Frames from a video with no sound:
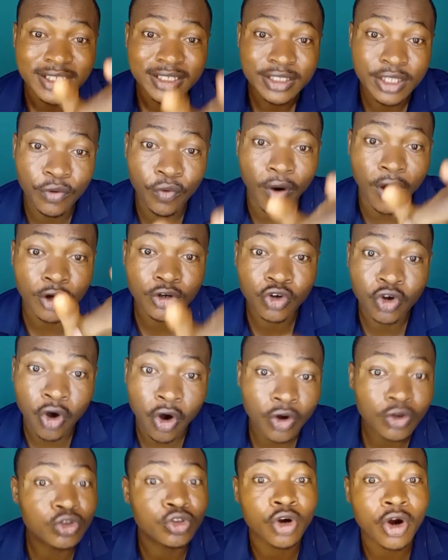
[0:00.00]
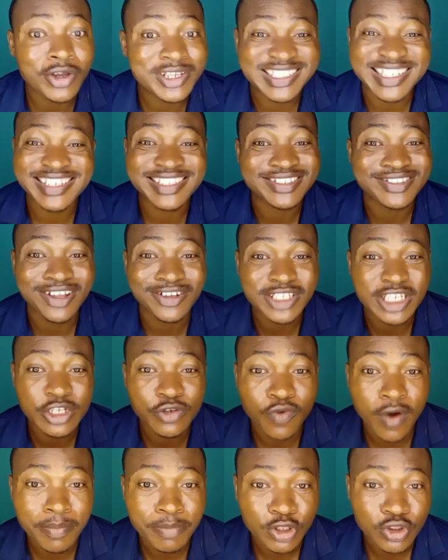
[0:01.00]
the one called Royce is not
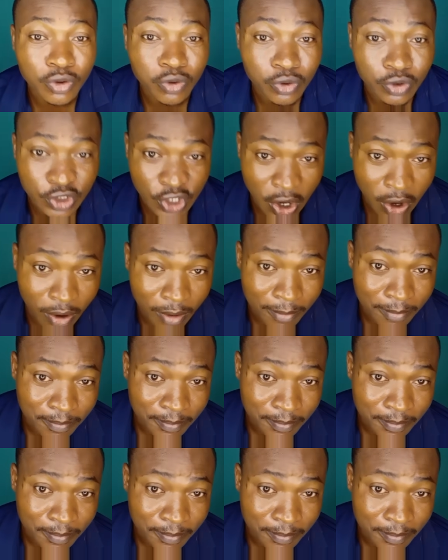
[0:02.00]
Igwe Butuza.